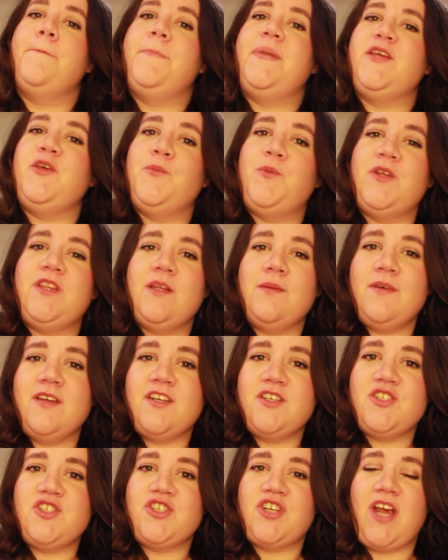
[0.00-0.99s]
but you put them
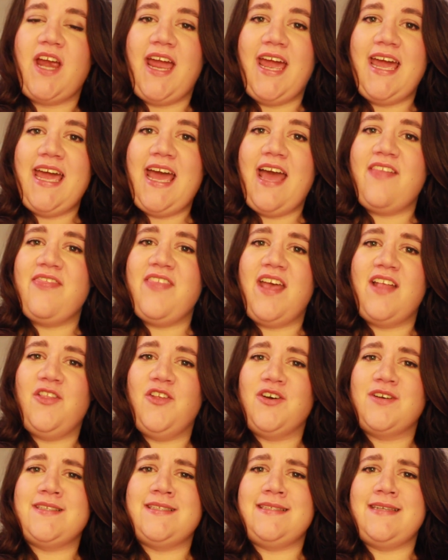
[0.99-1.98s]
on a tray and they
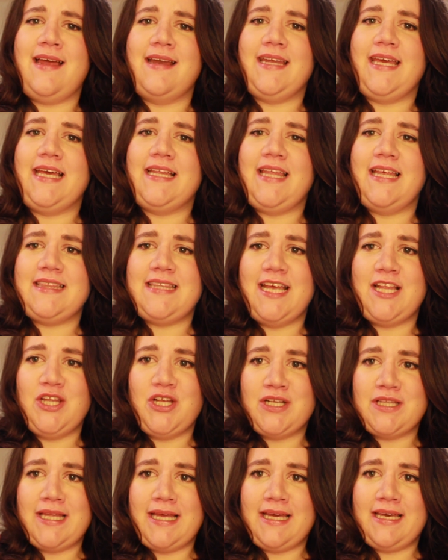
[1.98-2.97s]
look stunning. Like, they
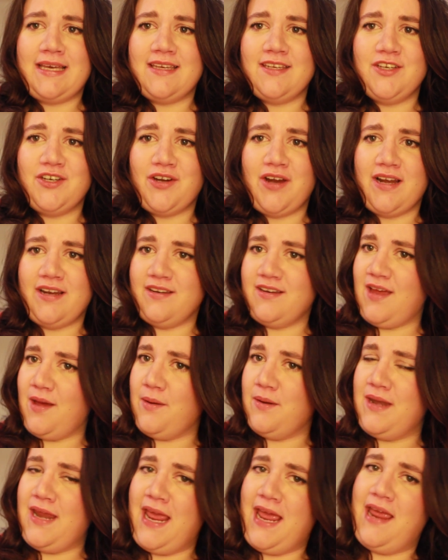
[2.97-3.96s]
look like you're at
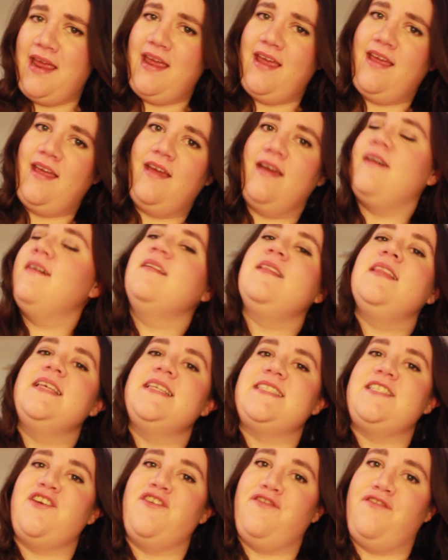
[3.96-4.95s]
an
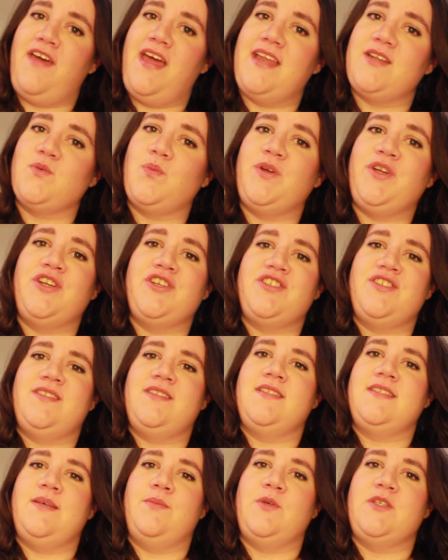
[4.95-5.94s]
A-list event when you're
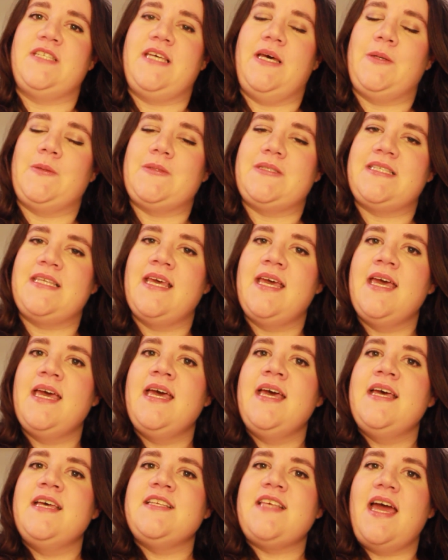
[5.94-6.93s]
just at someone's house.
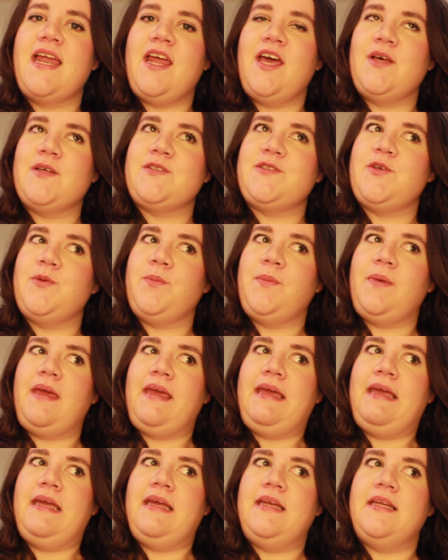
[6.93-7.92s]
And I also
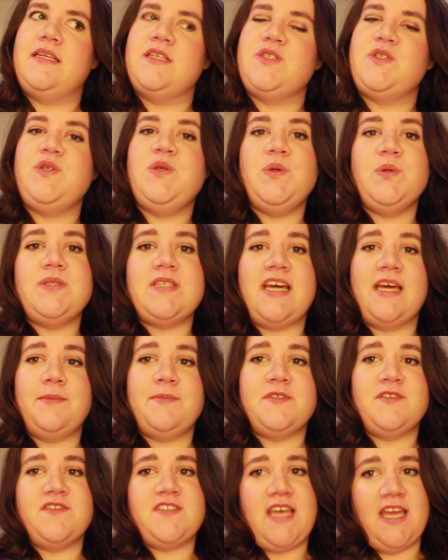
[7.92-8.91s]
made 2
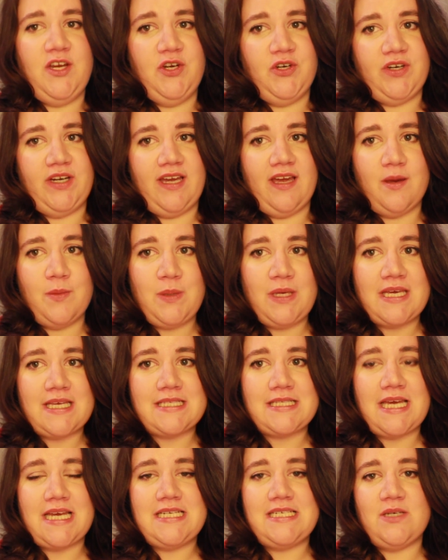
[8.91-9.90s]
types of sangria
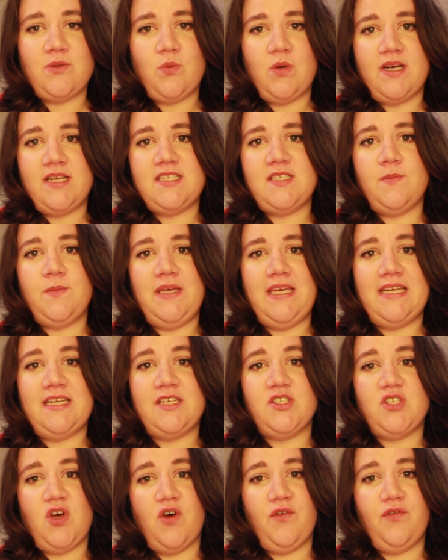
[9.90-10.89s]
because I did want it to be an
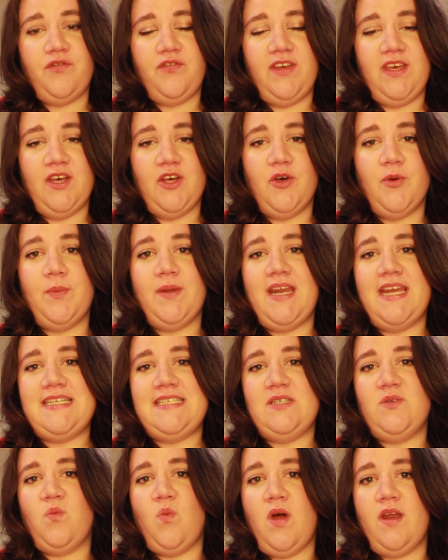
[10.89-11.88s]
adult feel, but I
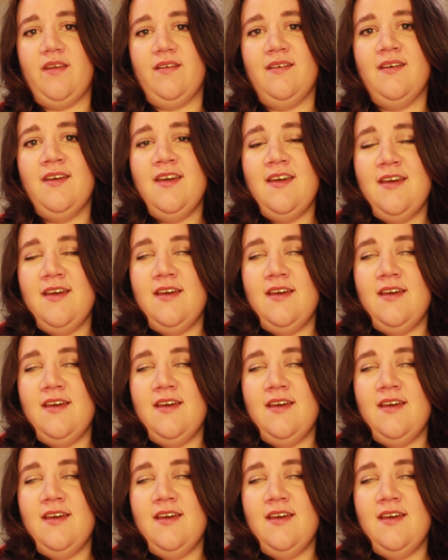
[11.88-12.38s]
didn't want to,